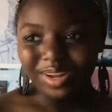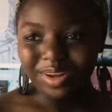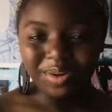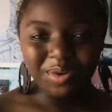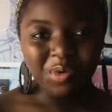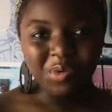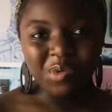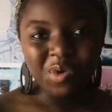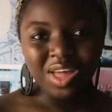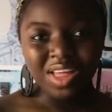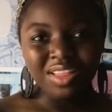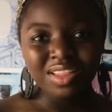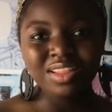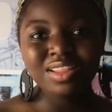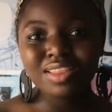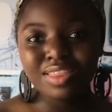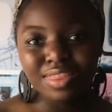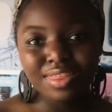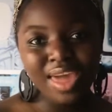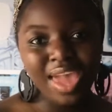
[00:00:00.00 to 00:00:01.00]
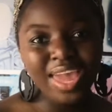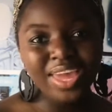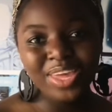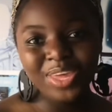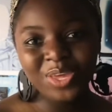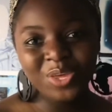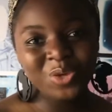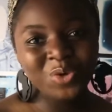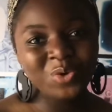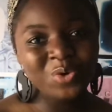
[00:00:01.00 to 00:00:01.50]
well,
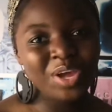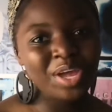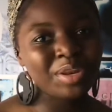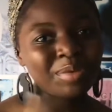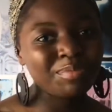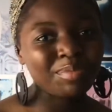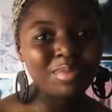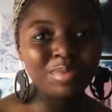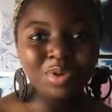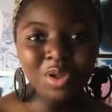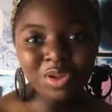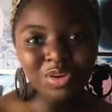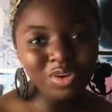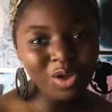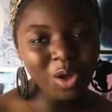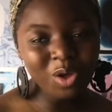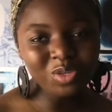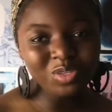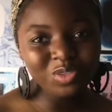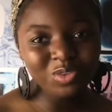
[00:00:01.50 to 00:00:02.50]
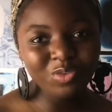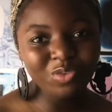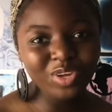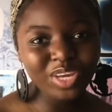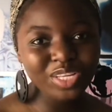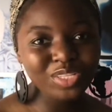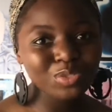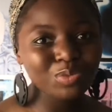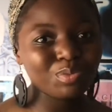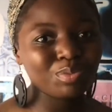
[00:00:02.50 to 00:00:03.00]
thank you, and don't also
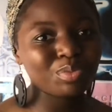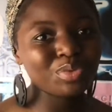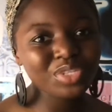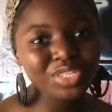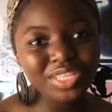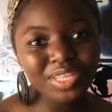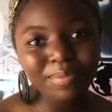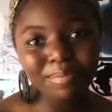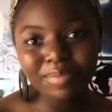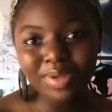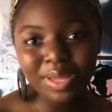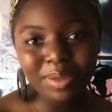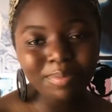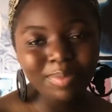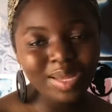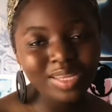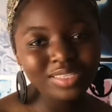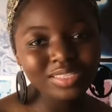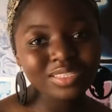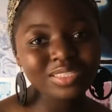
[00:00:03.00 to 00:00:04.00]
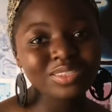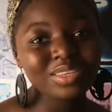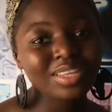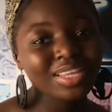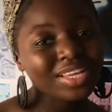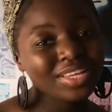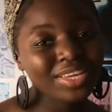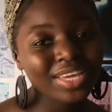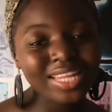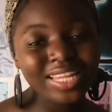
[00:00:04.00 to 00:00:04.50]
forget to push the bell button so that
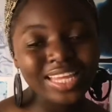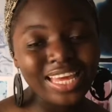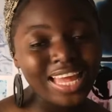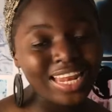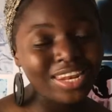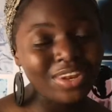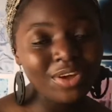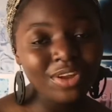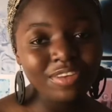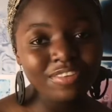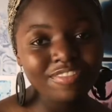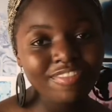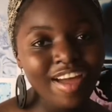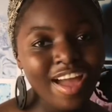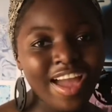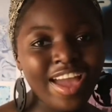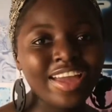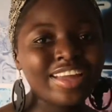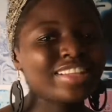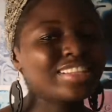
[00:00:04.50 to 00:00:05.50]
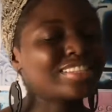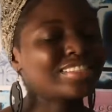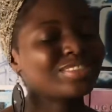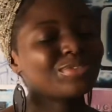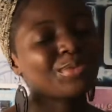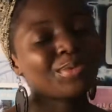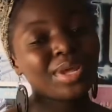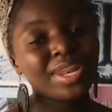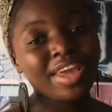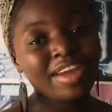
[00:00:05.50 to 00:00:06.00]
you can get notified
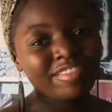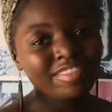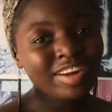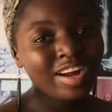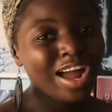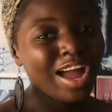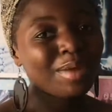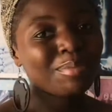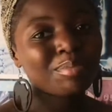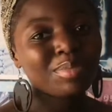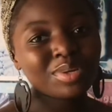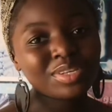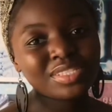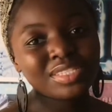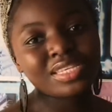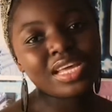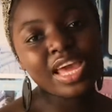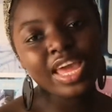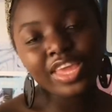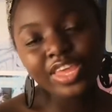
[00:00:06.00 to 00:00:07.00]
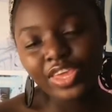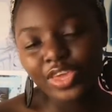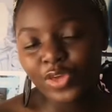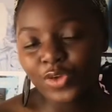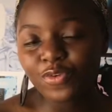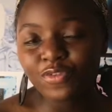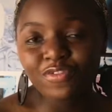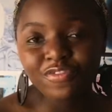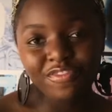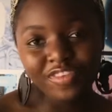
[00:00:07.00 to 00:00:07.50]
whenever I post a new
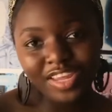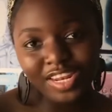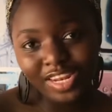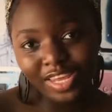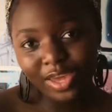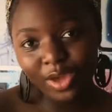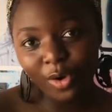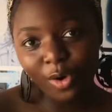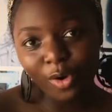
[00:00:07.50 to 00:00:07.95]
video.